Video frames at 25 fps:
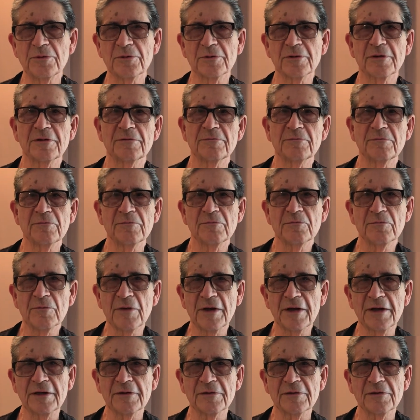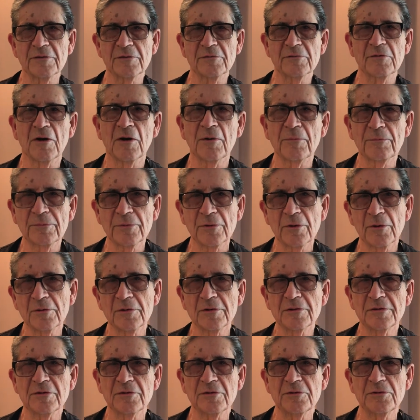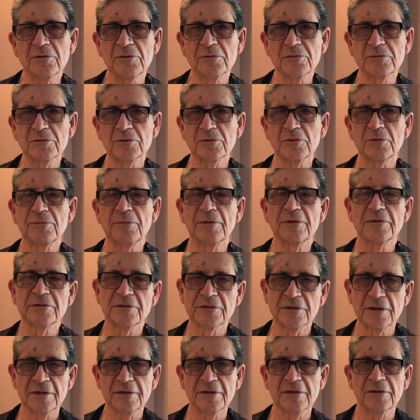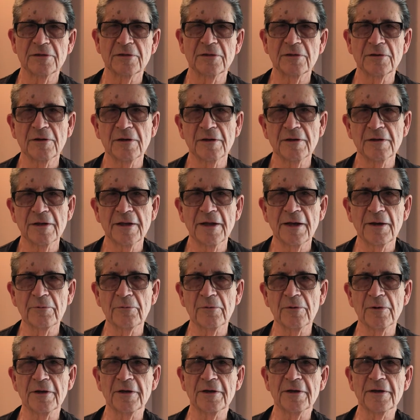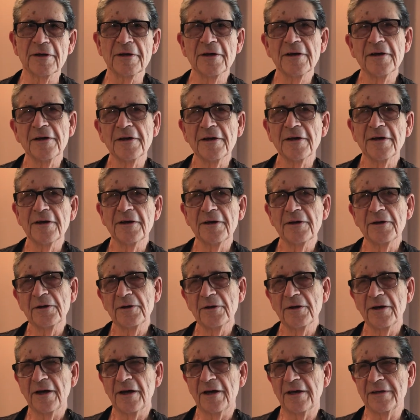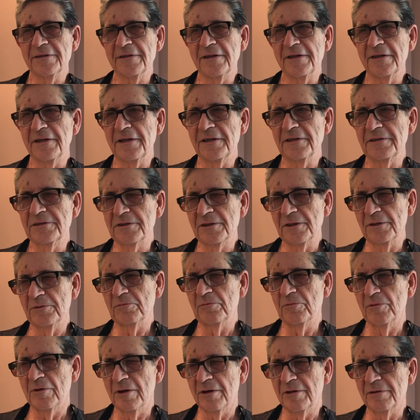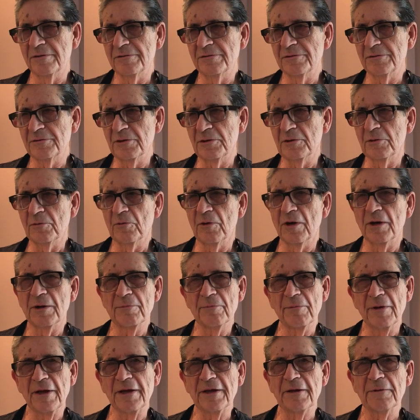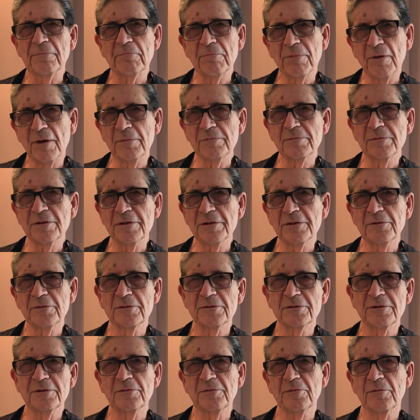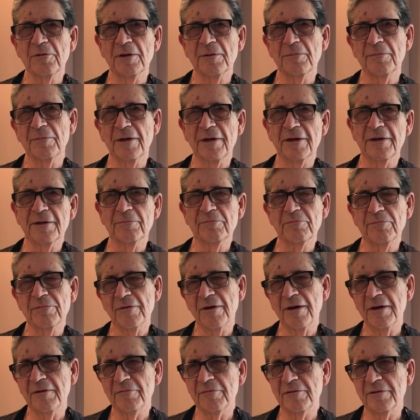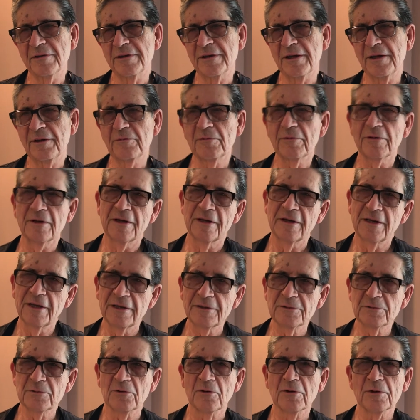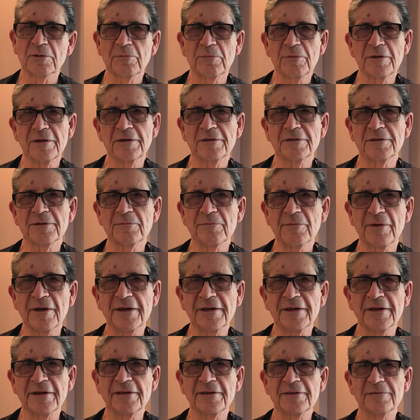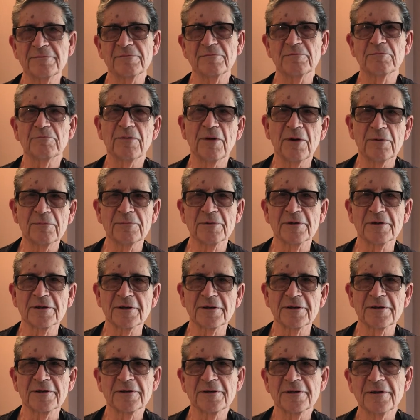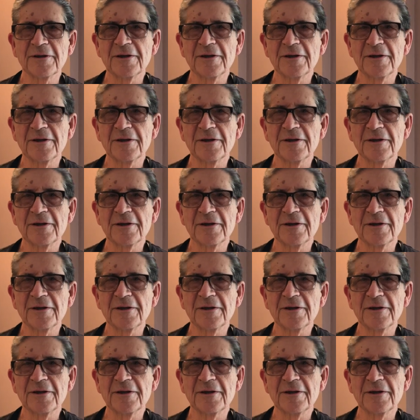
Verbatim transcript: You can make upload it to YouTube and send it to her that way. And then they said, well, do you want to make it public or do you want to make it private? And they, and they talked me into making it public.